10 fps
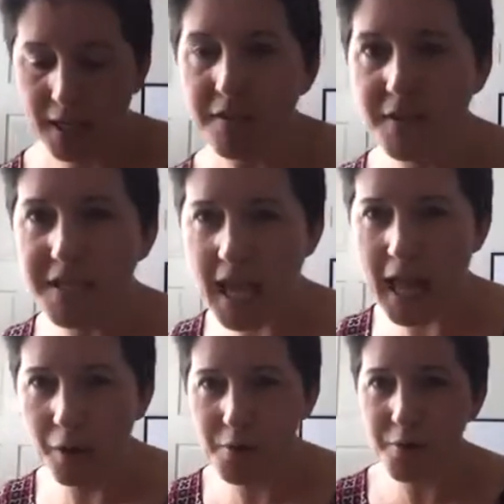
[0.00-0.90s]
And this
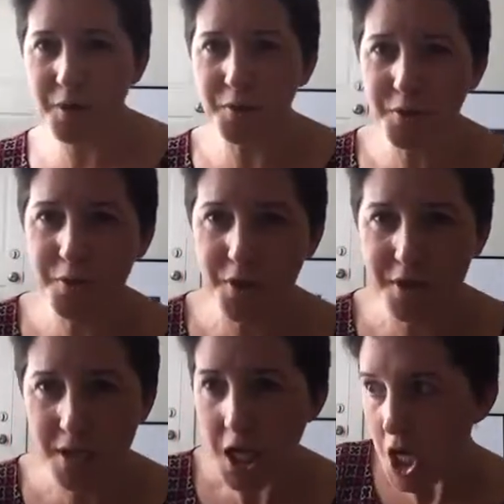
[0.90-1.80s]
allow you to
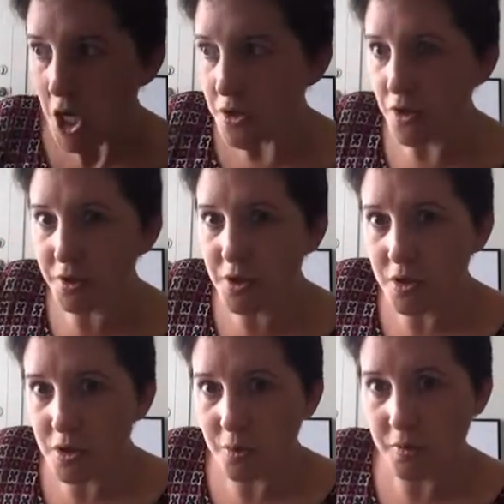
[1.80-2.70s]
just not
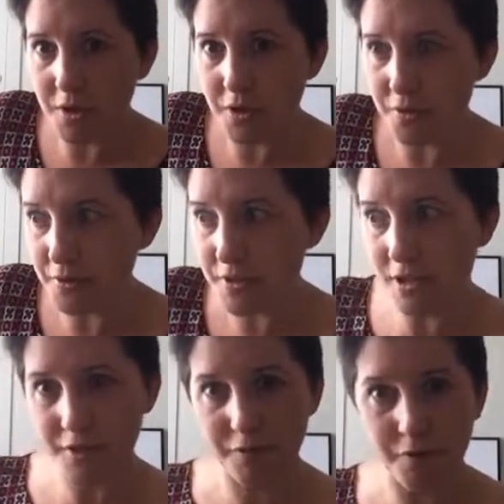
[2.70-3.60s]

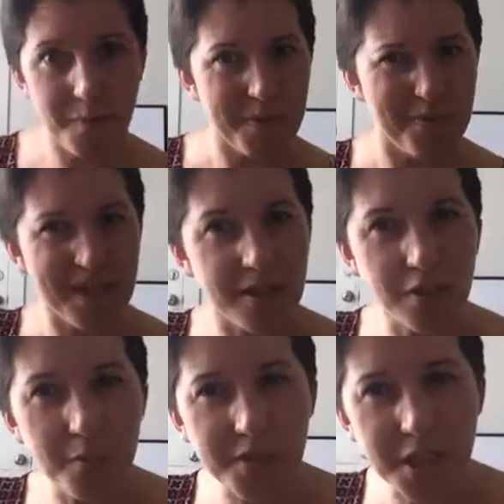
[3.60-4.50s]
start for me putting
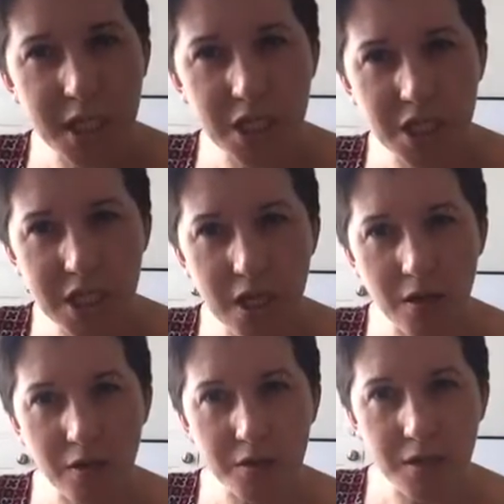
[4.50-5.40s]
so much energy
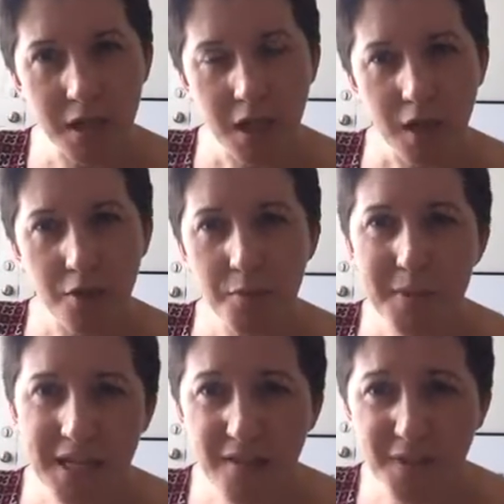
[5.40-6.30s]
on the
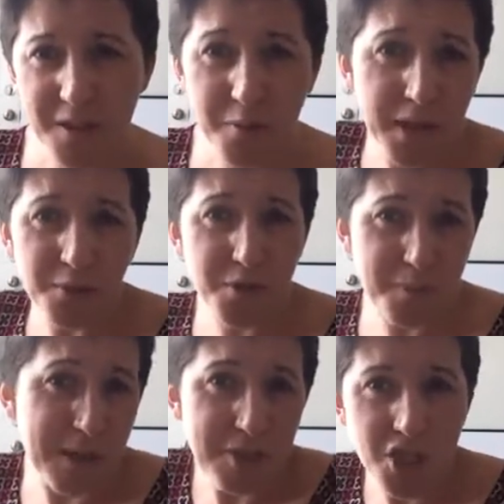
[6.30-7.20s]
belief that you
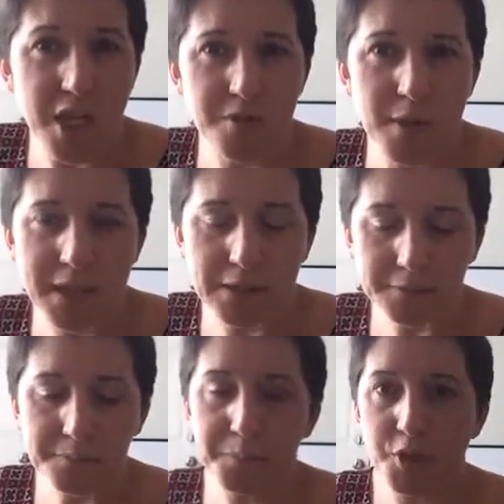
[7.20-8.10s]
cannot maybe change right now,
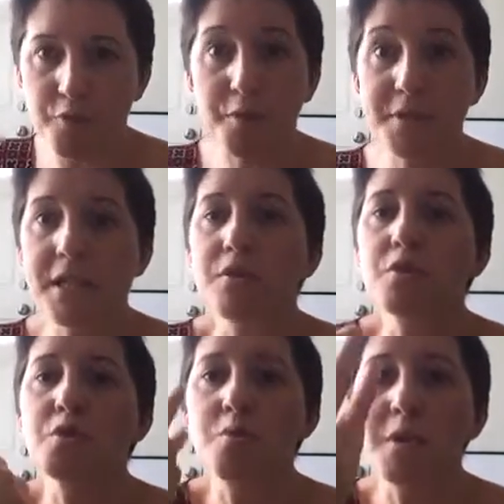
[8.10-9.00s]
but focusing on
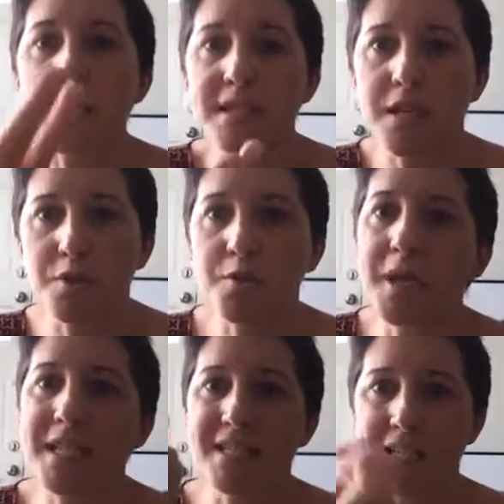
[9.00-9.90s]
your true desire to
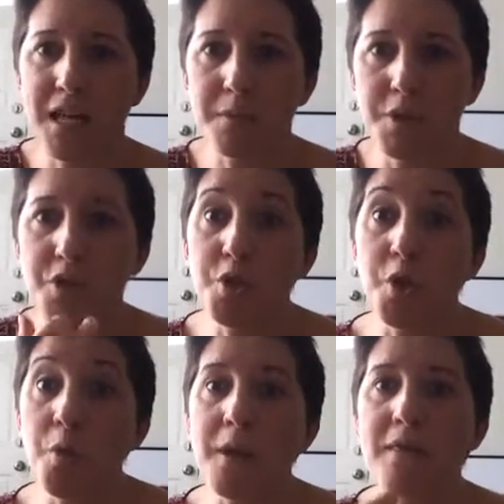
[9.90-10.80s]
get excitement, to
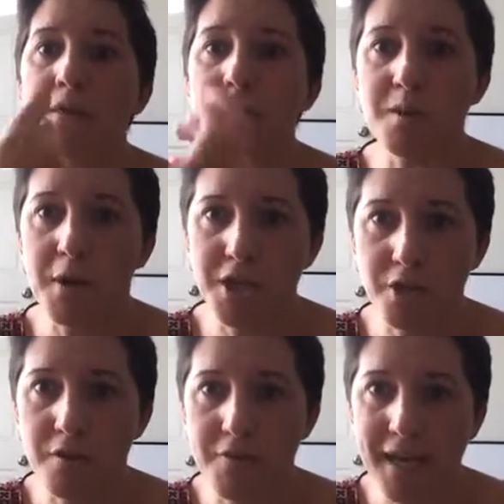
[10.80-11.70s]
go in the
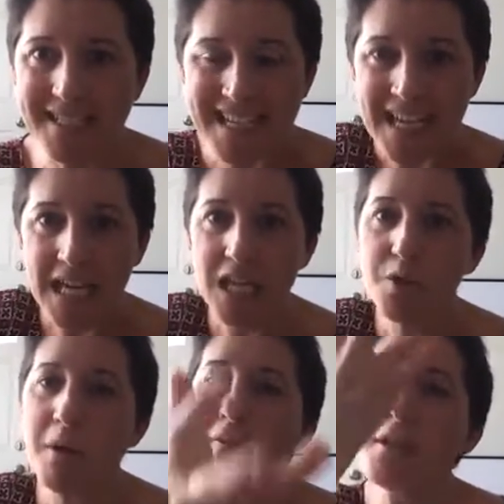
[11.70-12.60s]
direction of that, and
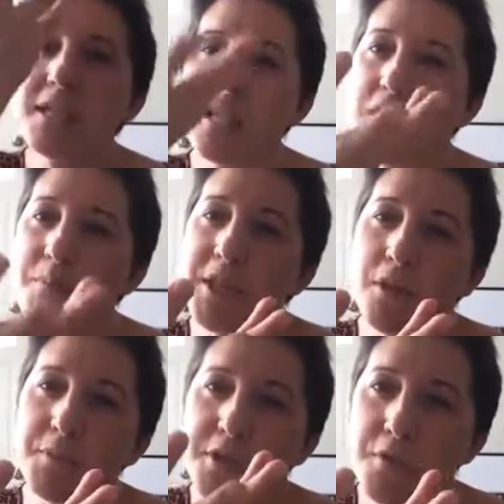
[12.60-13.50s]
to have the desire
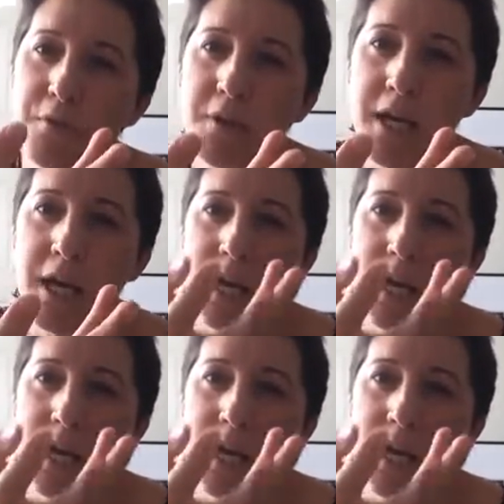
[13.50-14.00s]
become so